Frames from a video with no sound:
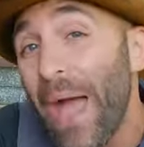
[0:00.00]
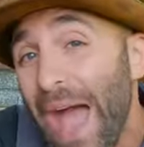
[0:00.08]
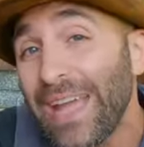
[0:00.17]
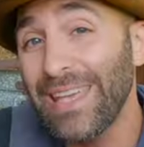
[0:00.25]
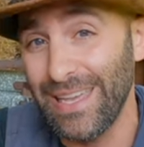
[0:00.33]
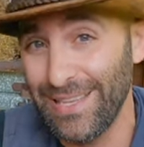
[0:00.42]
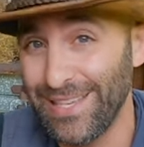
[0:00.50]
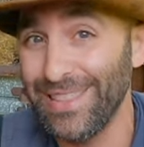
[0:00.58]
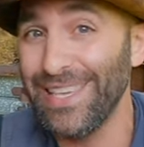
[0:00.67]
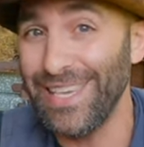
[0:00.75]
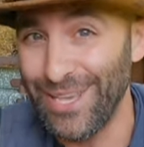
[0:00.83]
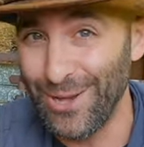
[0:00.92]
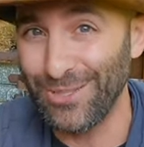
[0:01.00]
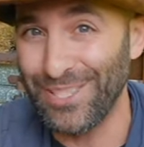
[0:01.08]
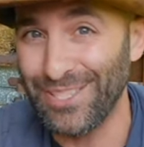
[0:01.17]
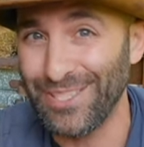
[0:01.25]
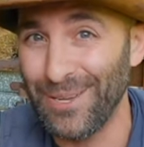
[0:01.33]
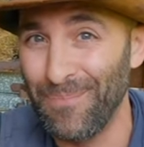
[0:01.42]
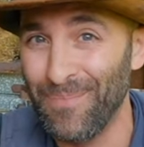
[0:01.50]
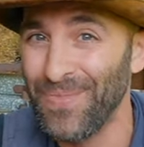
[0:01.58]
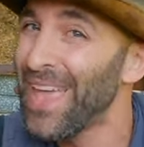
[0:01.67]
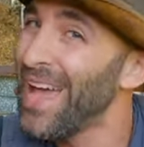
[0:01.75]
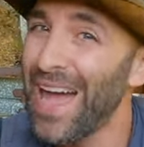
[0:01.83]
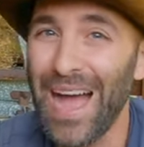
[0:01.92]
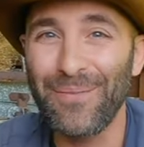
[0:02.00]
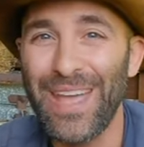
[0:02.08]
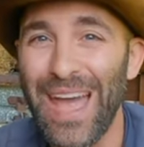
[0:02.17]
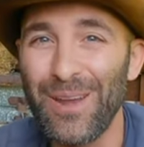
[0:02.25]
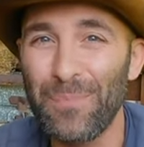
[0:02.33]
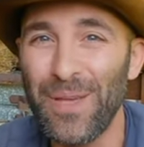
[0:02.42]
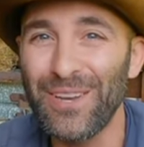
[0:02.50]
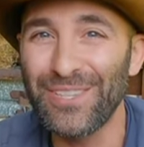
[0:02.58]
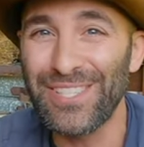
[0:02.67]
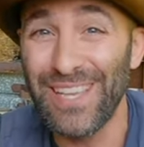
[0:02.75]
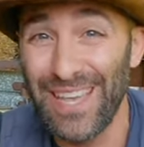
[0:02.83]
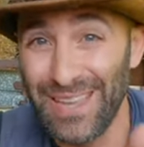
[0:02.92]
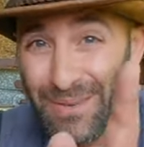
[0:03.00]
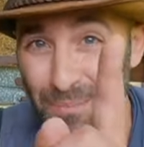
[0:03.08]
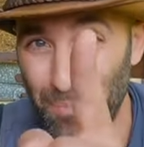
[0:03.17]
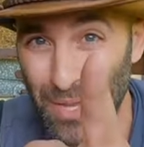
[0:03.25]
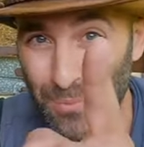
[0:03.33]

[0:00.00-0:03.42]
back into the ecosystem. I'm Coyote Peterson. Be